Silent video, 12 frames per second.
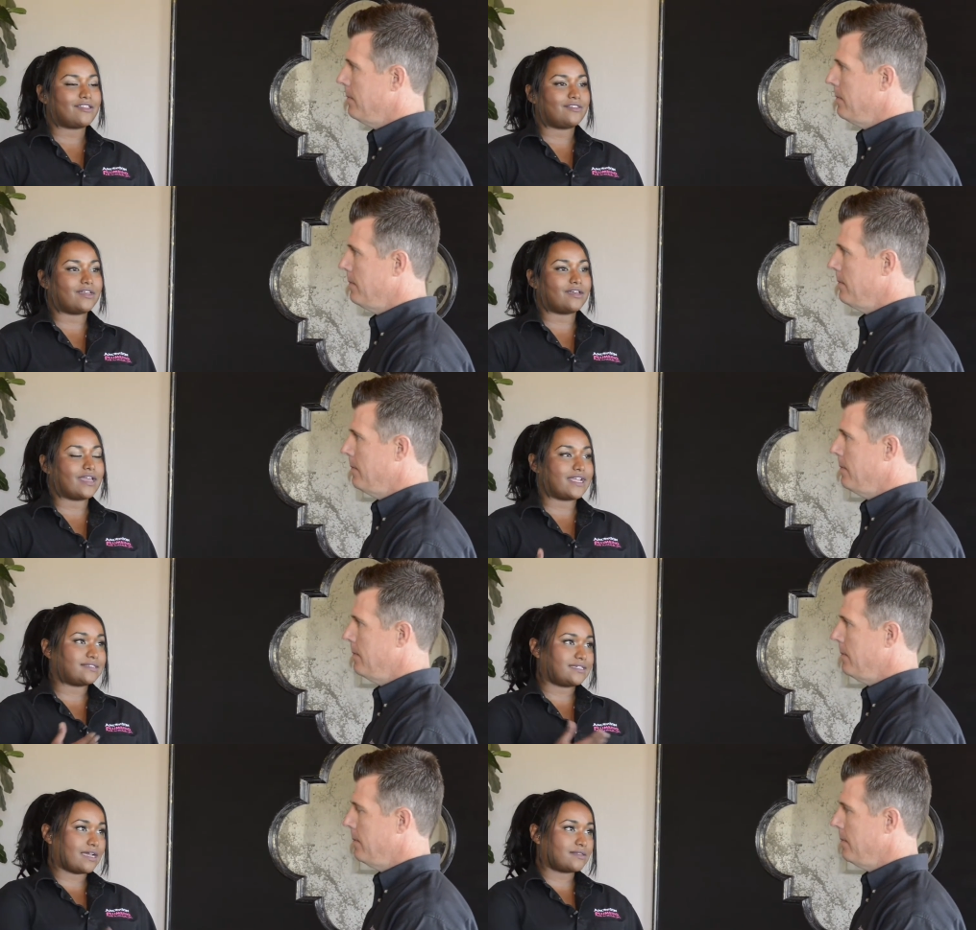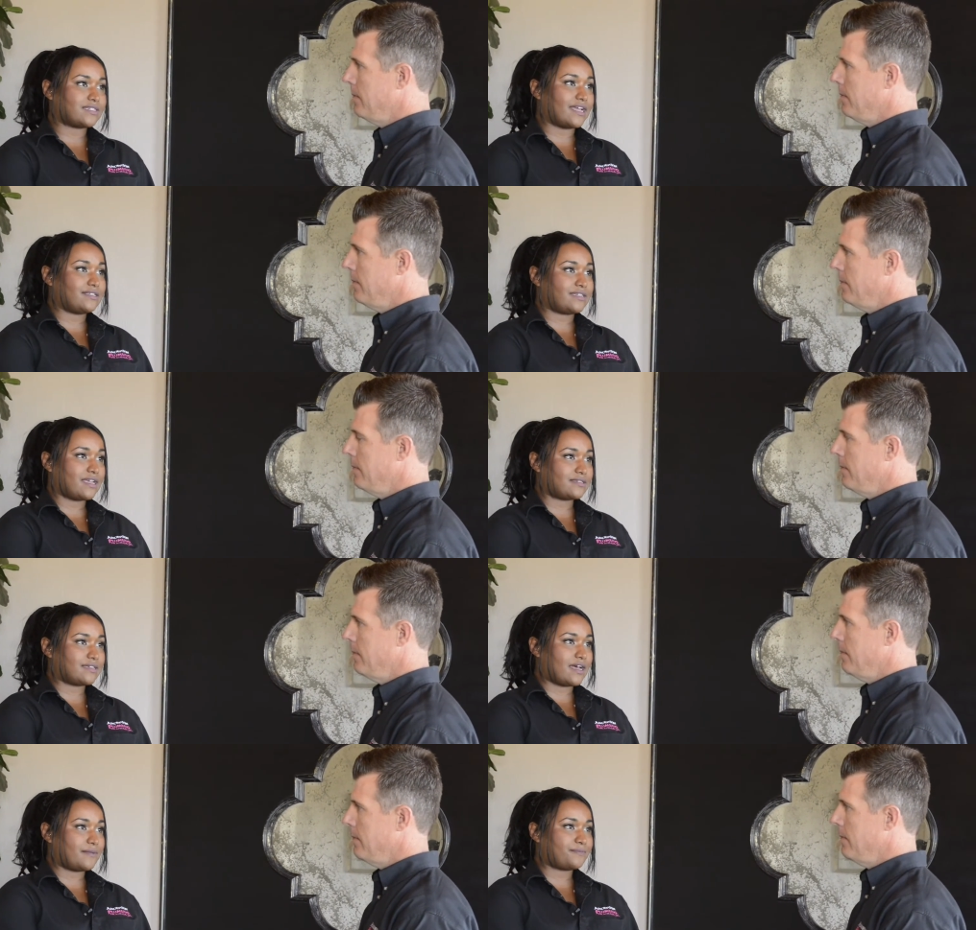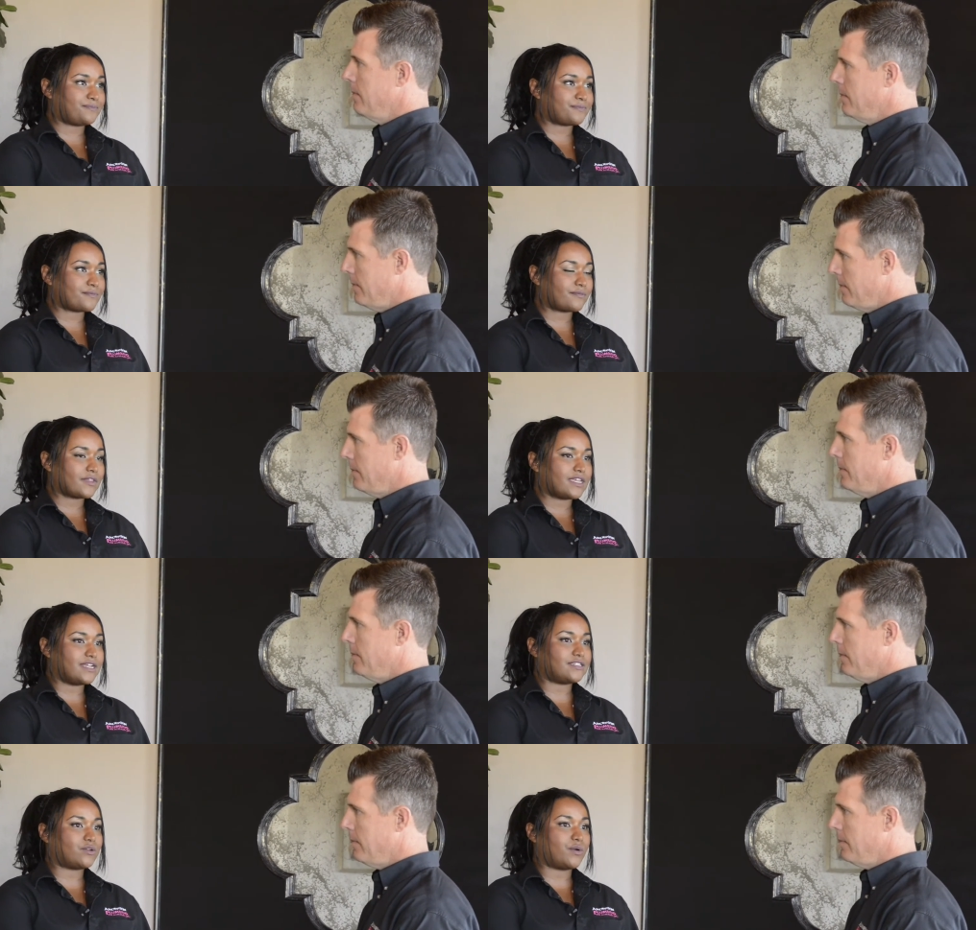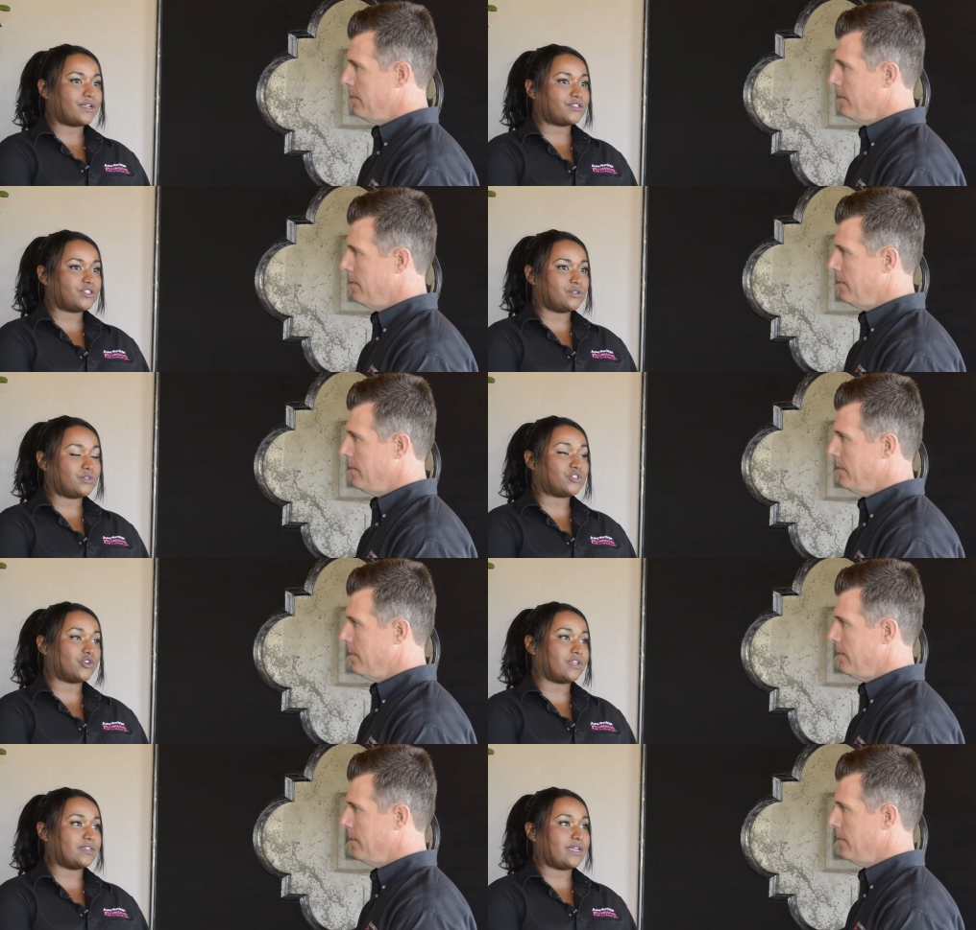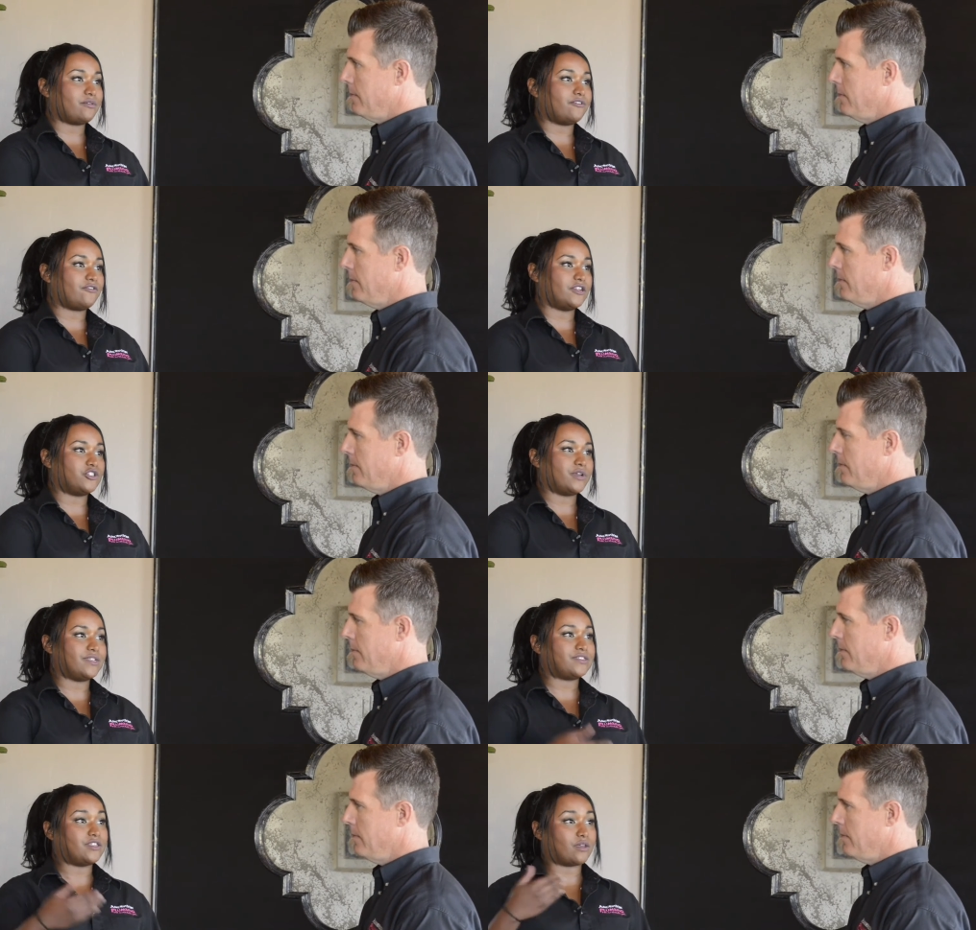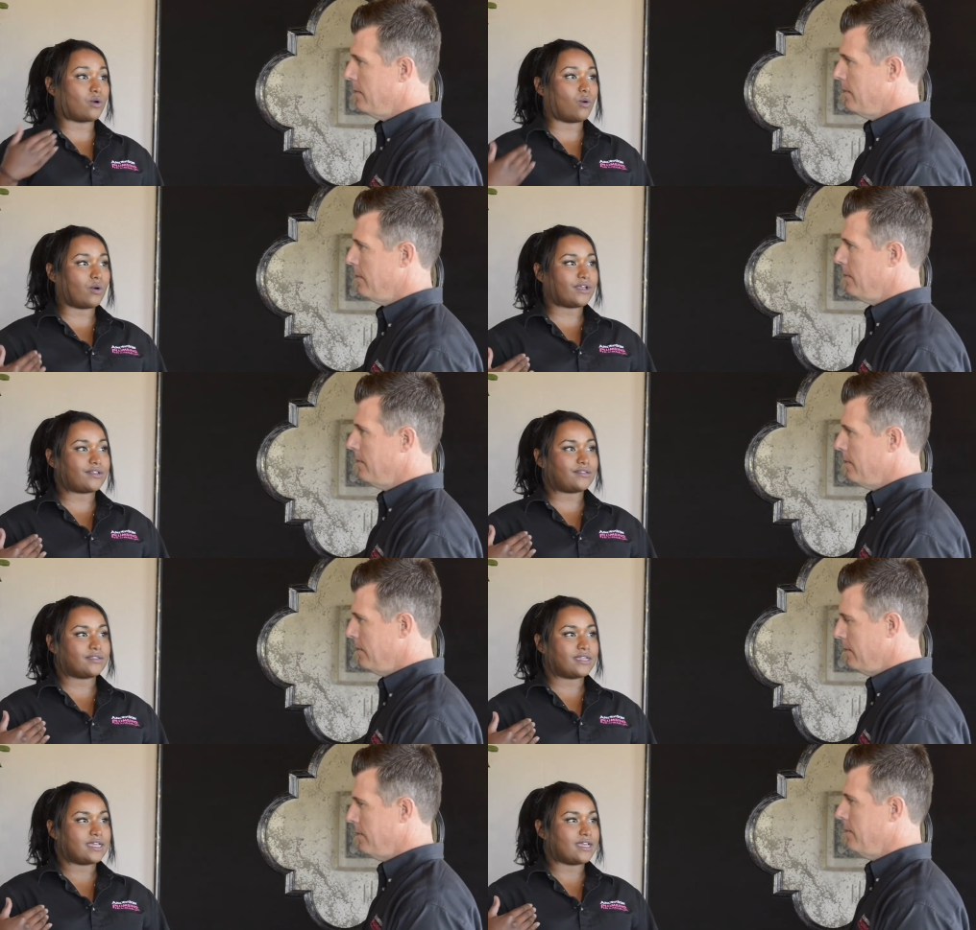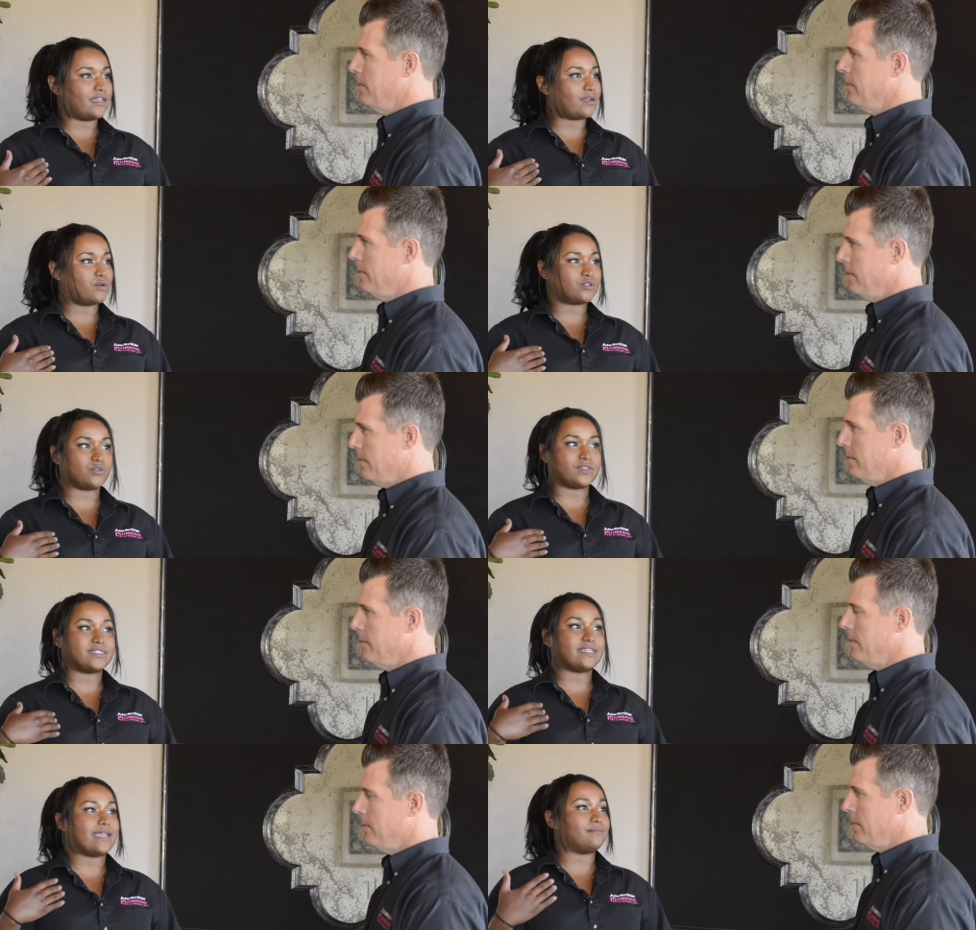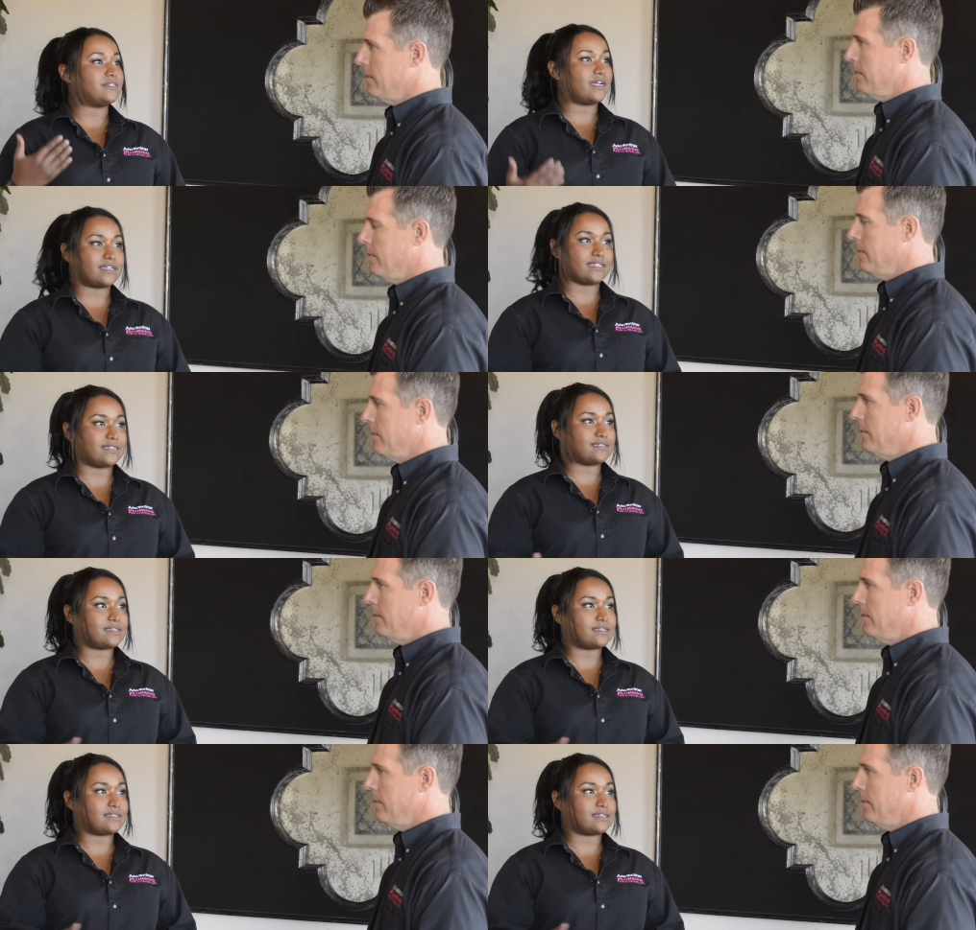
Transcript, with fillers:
Speaker 1: the A C outside kicks on, it's going to circulate refrigerant to the coil, and it goes through the same ducting